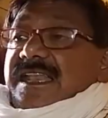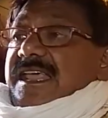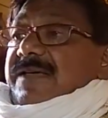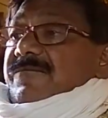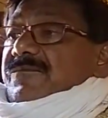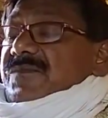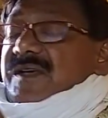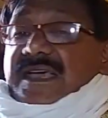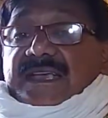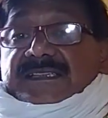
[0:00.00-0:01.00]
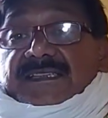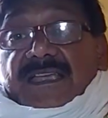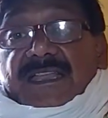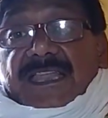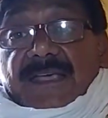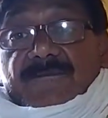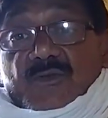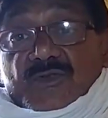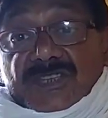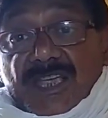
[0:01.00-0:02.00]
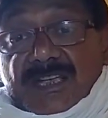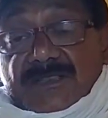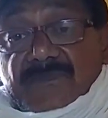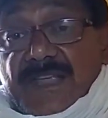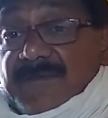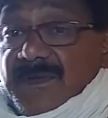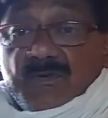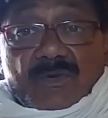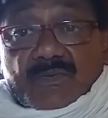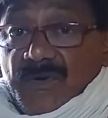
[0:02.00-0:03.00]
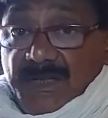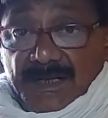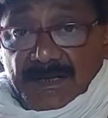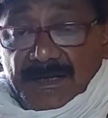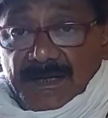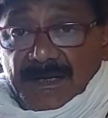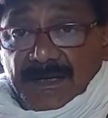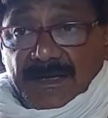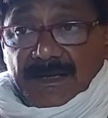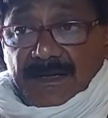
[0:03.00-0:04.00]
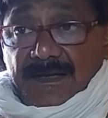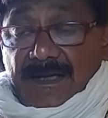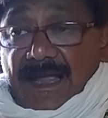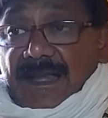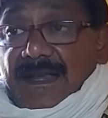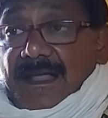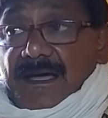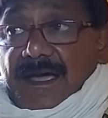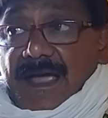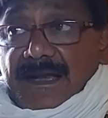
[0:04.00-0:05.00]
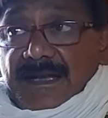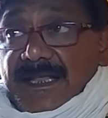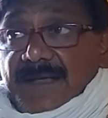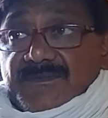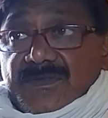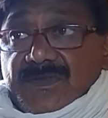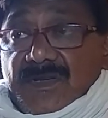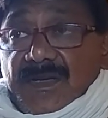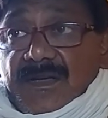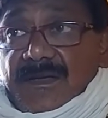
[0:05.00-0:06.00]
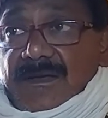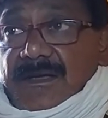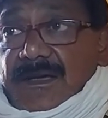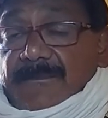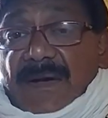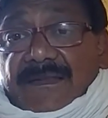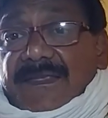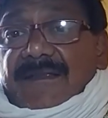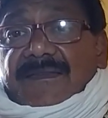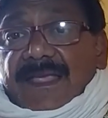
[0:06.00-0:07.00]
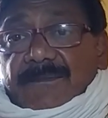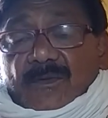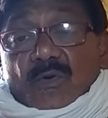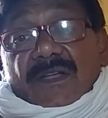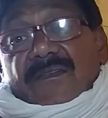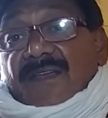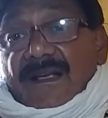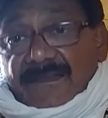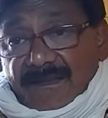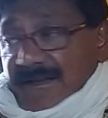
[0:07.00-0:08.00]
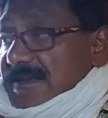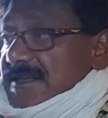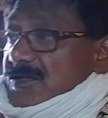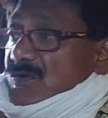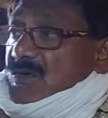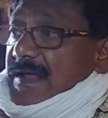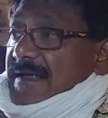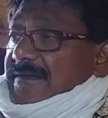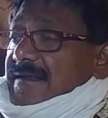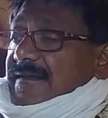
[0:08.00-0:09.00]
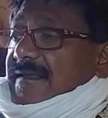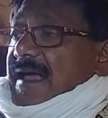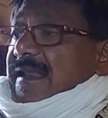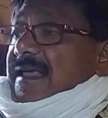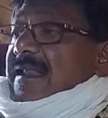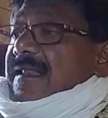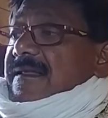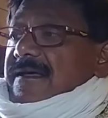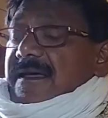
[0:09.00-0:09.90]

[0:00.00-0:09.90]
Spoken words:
nymph who sings very beautifully and leaves passing ships to destruction, is known as Siren.